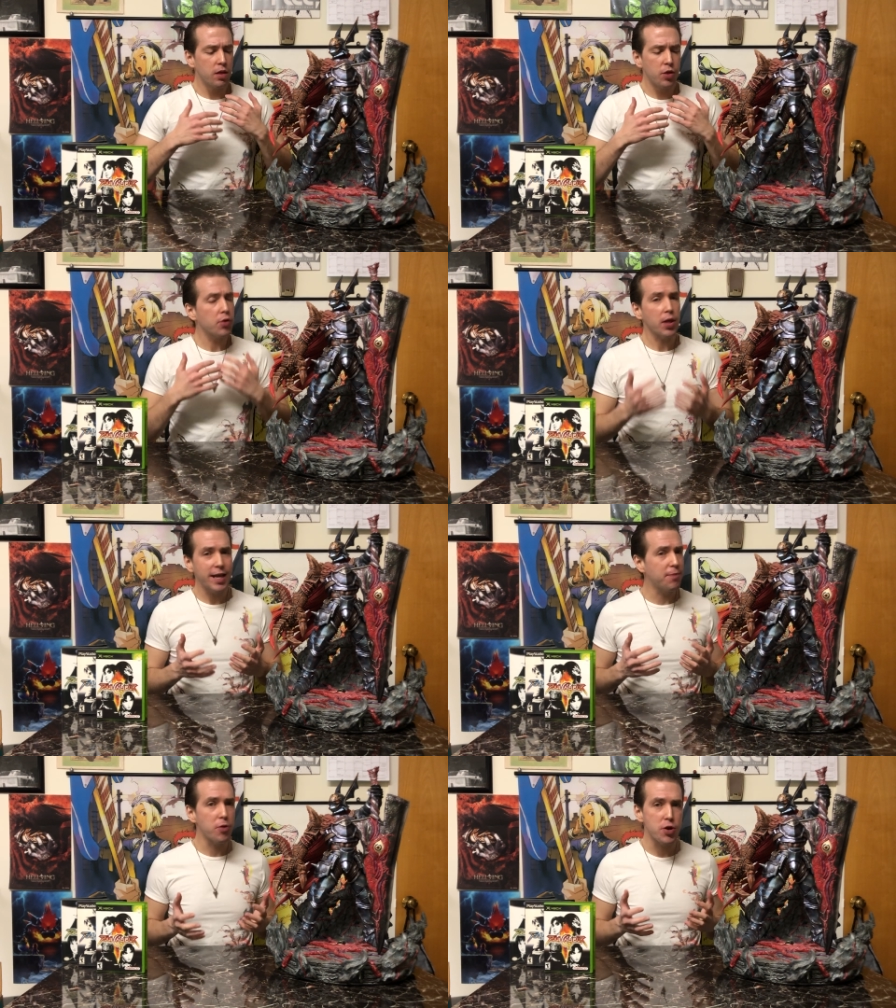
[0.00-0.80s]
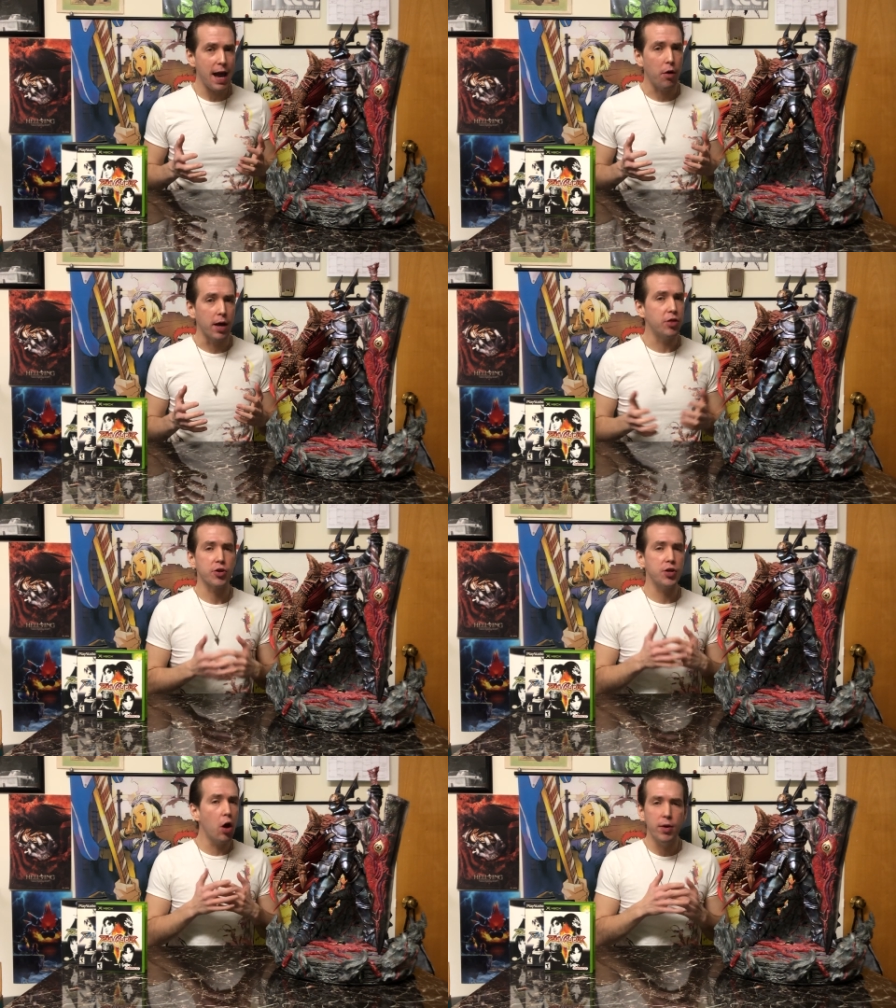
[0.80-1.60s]
Those lights burn out, and
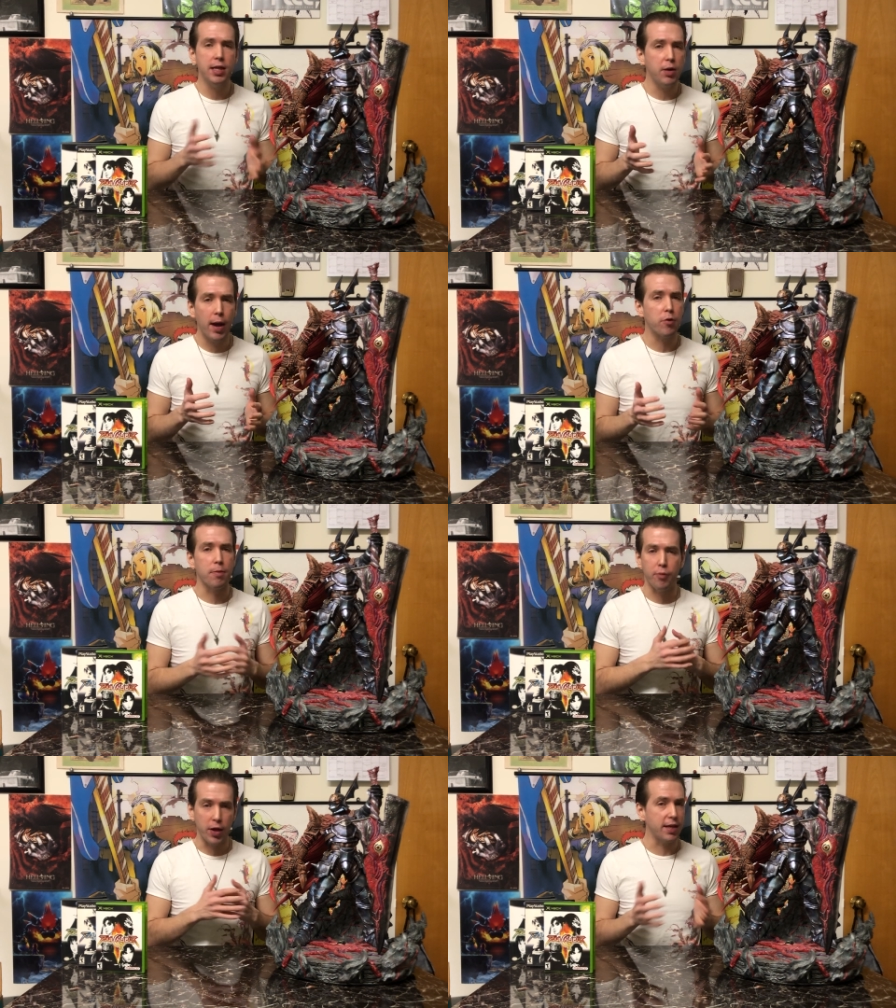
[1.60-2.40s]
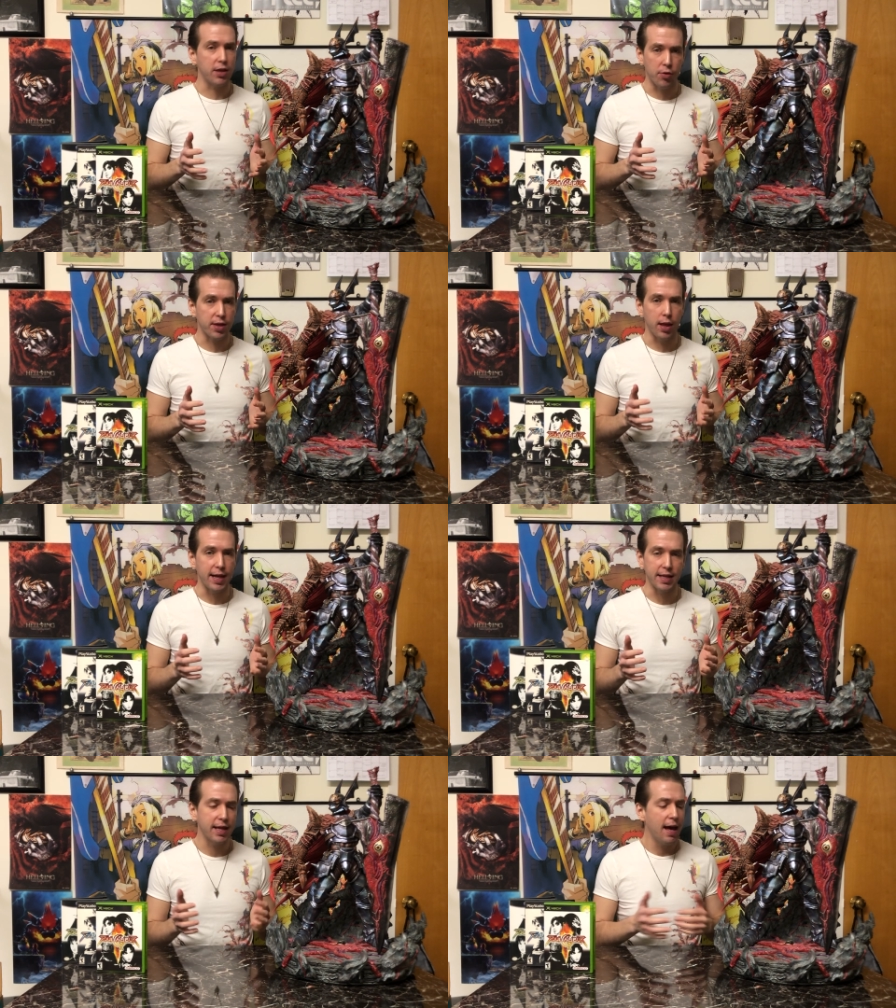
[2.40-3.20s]
there's no easy way to replace those
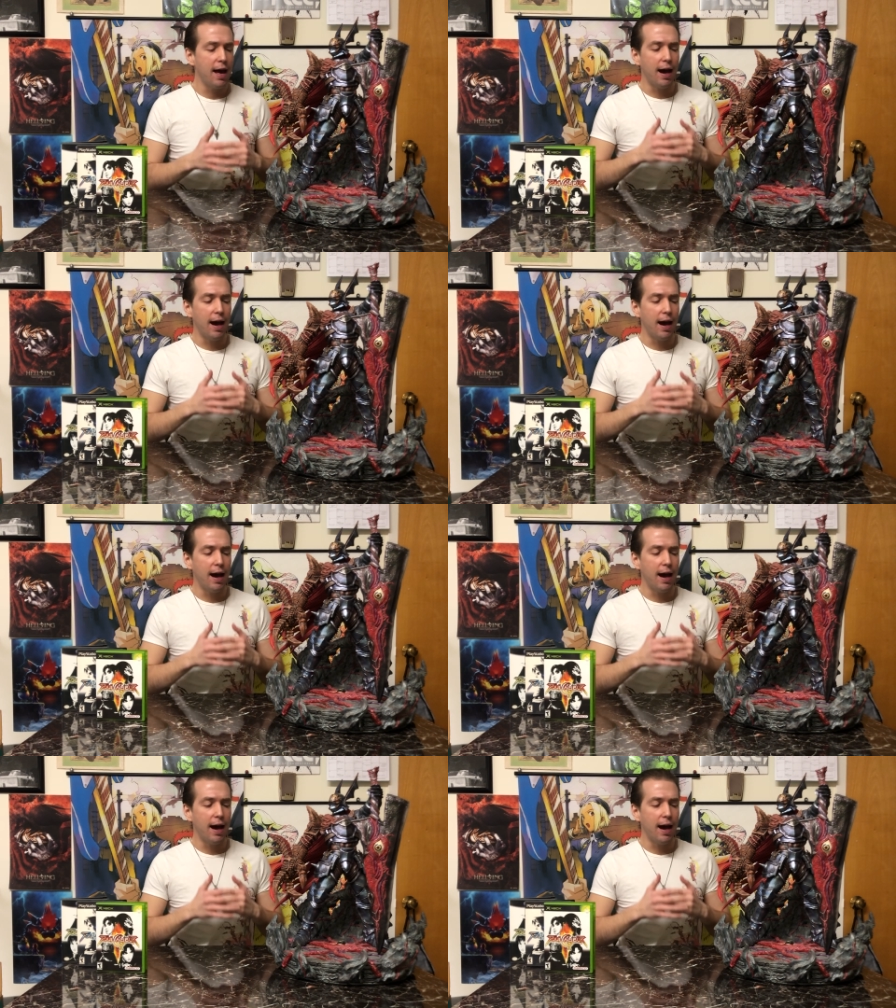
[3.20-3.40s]
lights.